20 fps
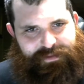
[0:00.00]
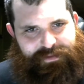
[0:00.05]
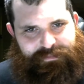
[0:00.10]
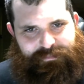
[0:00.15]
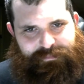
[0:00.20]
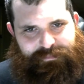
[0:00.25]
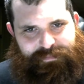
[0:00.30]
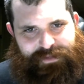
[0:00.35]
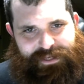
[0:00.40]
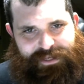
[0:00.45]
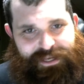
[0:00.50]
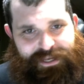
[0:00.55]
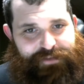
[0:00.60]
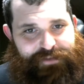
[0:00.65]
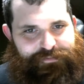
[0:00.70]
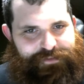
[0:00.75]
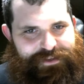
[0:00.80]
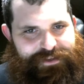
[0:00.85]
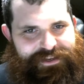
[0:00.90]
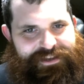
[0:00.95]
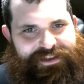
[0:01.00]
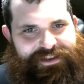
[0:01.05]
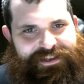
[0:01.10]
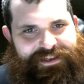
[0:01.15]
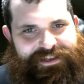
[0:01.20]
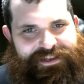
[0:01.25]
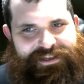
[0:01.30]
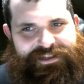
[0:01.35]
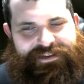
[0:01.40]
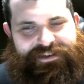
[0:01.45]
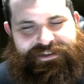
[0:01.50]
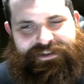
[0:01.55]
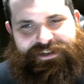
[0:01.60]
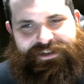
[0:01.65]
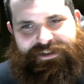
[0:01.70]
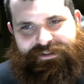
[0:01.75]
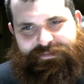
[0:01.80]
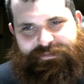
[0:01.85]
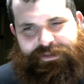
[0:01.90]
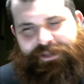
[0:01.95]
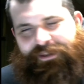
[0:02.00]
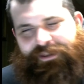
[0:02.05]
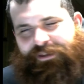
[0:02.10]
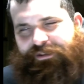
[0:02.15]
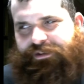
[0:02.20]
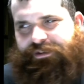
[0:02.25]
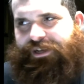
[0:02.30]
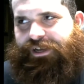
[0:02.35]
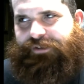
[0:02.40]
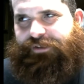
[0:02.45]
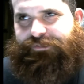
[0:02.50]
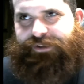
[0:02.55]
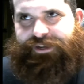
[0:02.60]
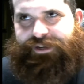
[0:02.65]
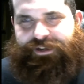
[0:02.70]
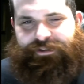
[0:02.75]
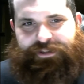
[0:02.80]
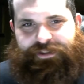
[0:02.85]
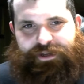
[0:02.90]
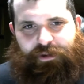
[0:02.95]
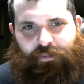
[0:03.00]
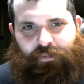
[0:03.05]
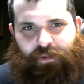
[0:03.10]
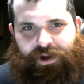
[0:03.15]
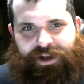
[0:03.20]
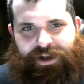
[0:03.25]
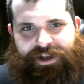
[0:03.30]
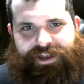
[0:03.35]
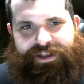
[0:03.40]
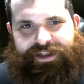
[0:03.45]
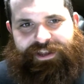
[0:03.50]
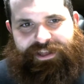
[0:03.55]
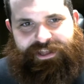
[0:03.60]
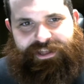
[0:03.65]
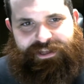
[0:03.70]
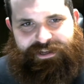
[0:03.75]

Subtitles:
behaving, and I mean, you kind of find out like why.